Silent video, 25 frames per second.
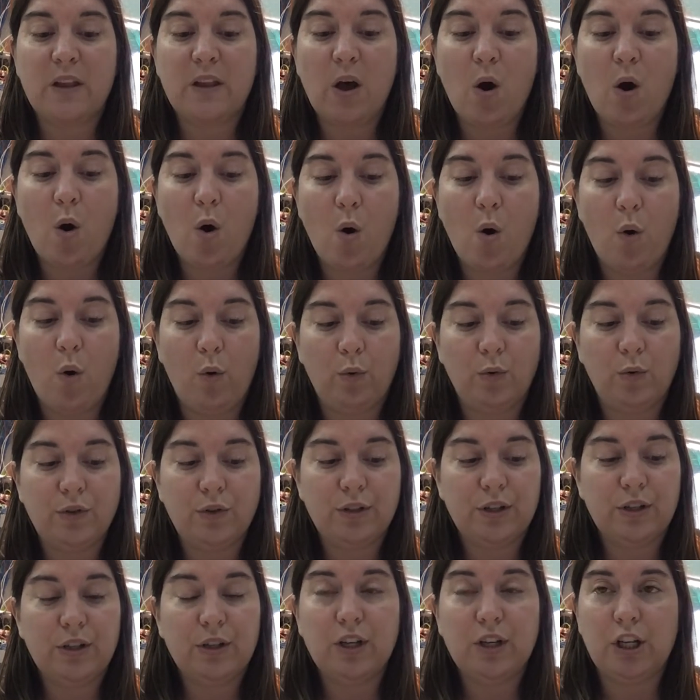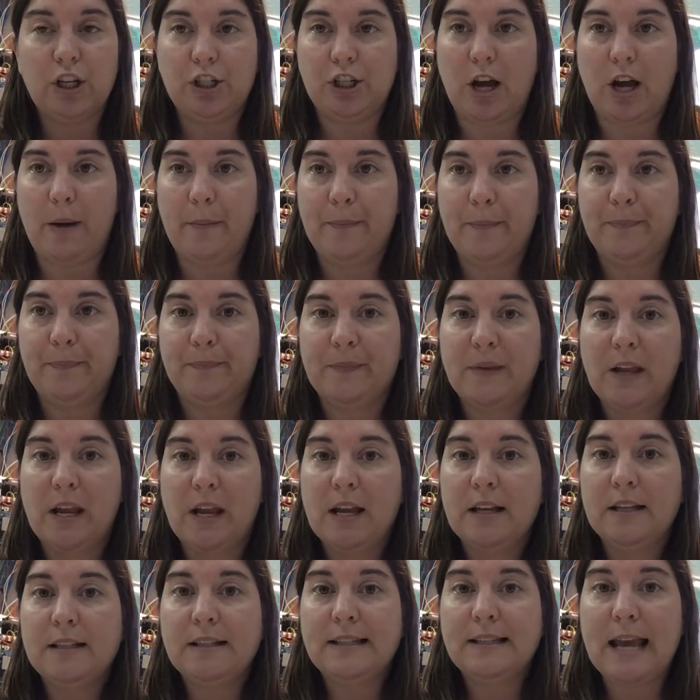Old. Good job.
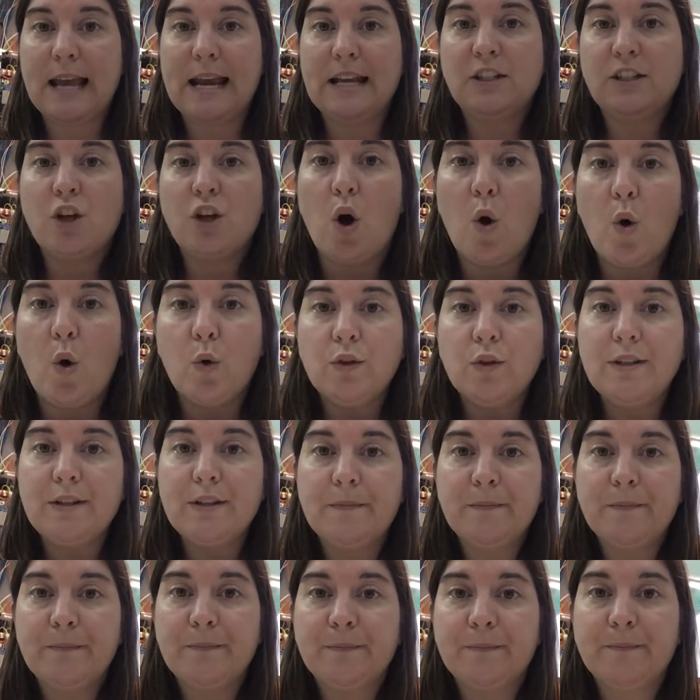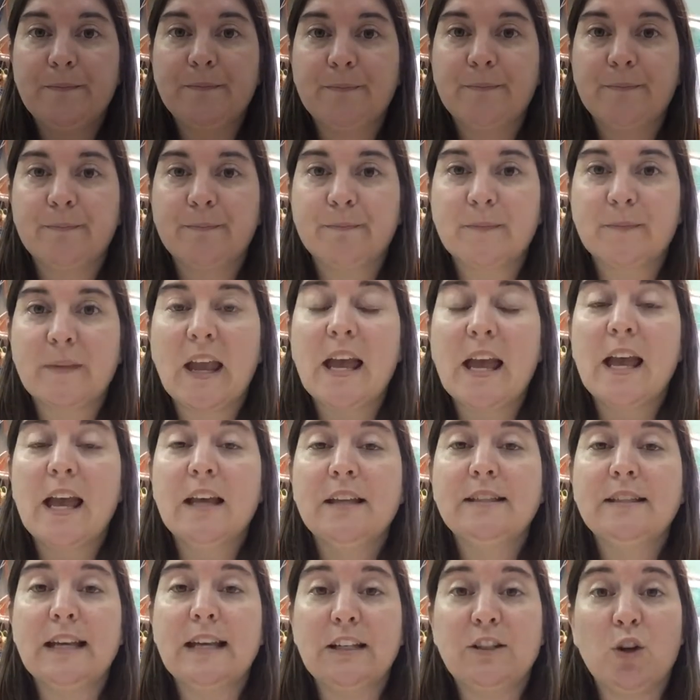Say told.
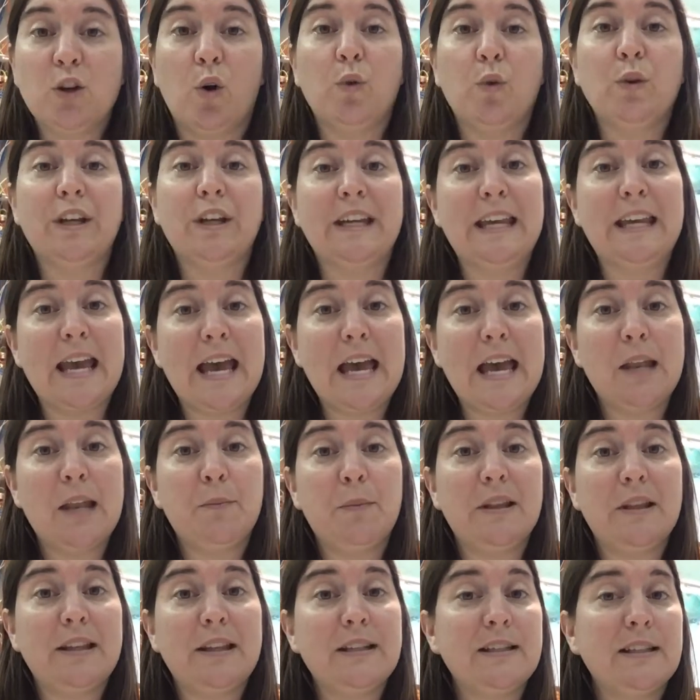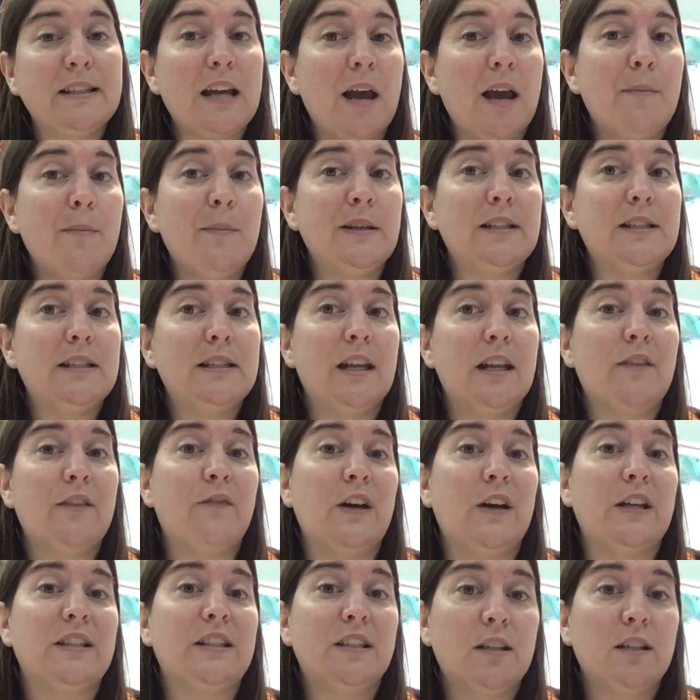Say told again, but this time instead of
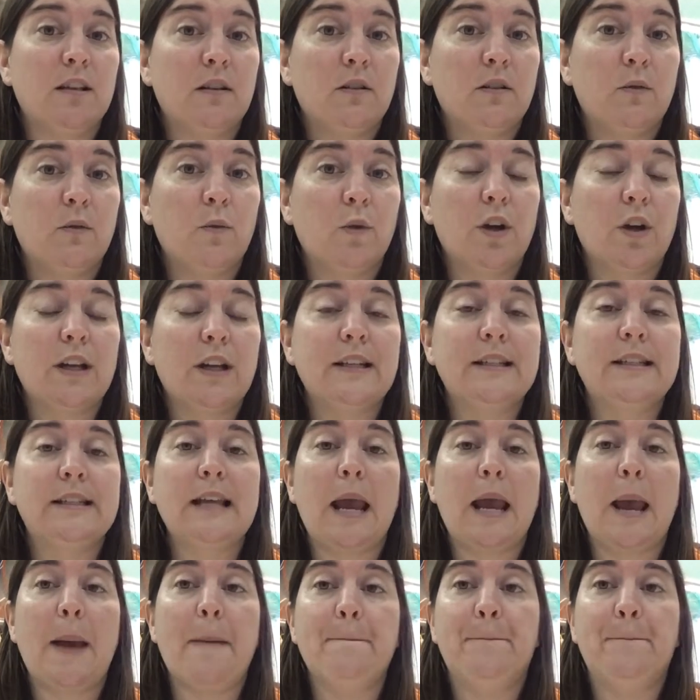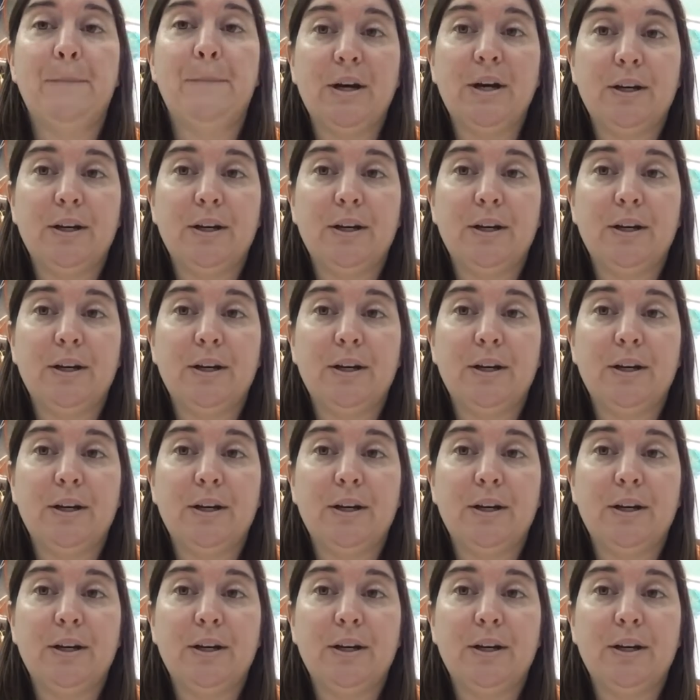a T, we're going to say a B.